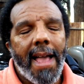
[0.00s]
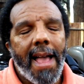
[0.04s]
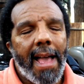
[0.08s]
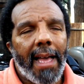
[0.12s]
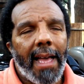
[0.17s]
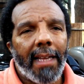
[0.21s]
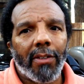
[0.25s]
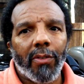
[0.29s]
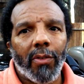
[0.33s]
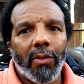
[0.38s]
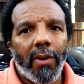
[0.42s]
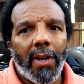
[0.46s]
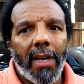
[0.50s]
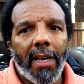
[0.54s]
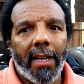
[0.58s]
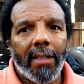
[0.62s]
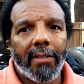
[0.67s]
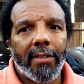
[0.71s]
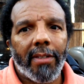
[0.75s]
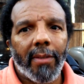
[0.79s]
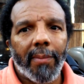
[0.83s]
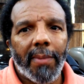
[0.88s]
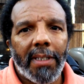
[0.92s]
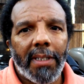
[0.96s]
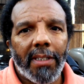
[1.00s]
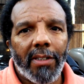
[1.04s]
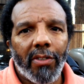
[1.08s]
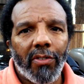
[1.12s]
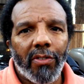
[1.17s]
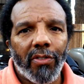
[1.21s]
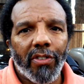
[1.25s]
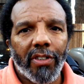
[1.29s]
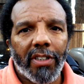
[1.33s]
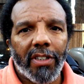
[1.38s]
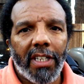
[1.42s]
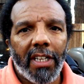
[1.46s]
I don't know how somebody
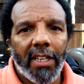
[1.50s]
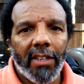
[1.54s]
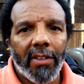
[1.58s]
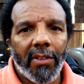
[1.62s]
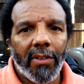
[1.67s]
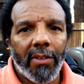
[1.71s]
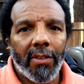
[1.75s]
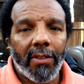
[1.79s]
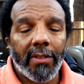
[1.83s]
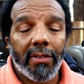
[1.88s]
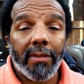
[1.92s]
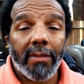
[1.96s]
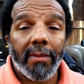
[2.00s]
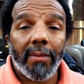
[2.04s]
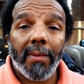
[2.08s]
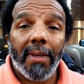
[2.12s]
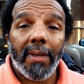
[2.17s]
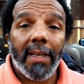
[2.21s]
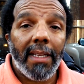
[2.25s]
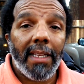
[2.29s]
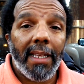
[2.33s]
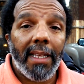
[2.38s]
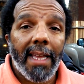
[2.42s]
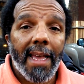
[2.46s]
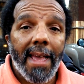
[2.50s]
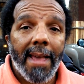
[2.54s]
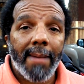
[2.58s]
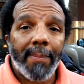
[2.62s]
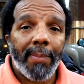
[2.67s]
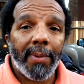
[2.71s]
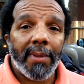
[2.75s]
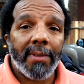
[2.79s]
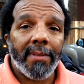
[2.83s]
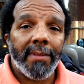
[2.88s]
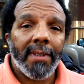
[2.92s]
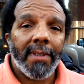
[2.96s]
loses your carry-on. It
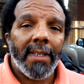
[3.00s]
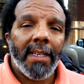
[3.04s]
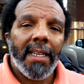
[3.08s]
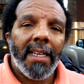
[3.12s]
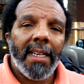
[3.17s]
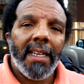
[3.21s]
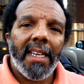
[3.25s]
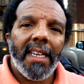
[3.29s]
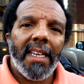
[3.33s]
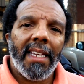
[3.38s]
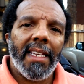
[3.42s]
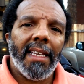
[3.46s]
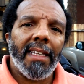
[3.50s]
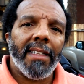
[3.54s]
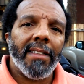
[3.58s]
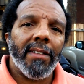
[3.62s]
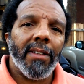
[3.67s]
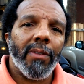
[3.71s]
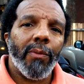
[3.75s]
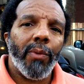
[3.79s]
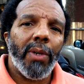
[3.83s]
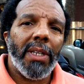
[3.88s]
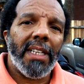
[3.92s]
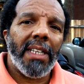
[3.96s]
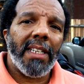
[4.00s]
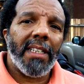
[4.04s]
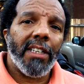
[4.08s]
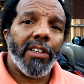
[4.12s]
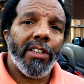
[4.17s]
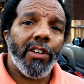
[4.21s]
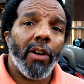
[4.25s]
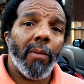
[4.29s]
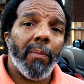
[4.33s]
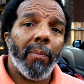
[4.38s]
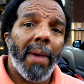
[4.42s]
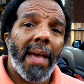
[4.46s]
happened, and we didn't
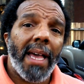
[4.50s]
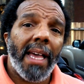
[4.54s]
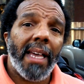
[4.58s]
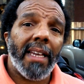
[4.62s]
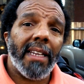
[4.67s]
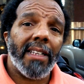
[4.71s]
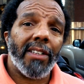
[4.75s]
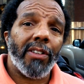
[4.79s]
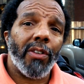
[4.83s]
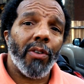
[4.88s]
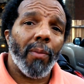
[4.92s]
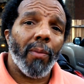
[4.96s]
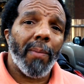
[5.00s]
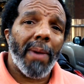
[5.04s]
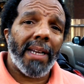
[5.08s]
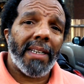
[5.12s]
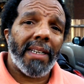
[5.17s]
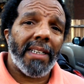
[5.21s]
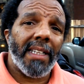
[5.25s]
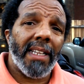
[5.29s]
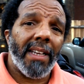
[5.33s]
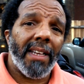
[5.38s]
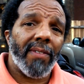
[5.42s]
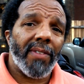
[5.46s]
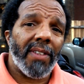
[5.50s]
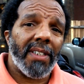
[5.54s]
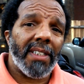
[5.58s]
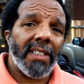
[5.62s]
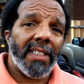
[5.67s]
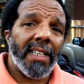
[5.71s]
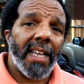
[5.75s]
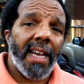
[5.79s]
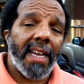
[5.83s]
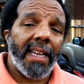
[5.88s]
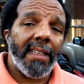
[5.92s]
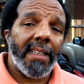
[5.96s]
get our bag until about 11
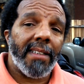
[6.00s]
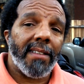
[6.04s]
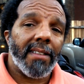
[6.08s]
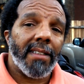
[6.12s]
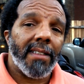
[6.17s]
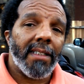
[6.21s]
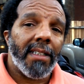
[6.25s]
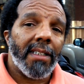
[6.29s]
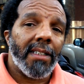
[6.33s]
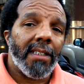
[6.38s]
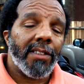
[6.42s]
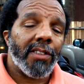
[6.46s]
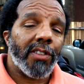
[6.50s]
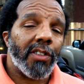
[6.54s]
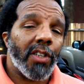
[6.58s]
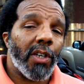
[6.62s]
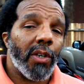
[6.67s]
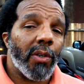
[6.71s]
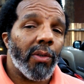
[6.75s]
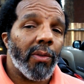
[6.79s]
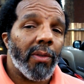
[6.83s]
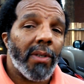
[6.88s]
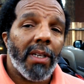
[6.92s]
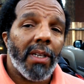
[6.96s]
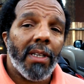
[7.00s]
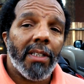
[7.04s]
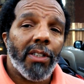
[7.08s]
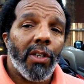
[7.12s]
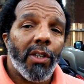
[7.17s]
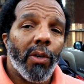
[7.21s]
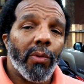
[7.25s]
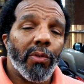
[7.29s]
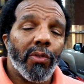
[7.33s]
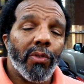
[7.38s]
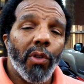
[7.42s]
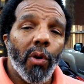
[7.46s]
at night. So
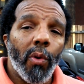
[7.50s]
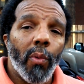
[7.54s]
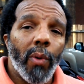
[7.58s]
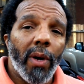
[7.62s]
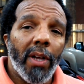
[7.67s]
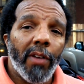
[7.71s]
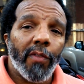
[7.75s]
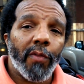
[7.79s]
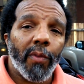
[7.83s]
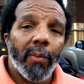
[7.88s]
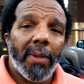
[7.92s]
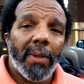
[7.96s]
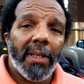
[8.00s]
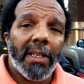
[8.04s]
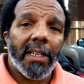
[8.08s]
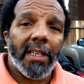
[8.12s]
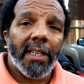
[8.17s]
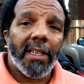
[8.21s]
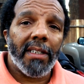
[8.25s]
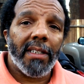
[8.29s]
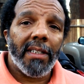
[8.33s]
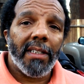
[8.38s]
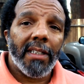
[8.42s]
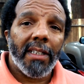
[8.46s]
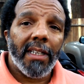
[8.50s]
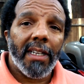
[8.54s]
there was no way for me to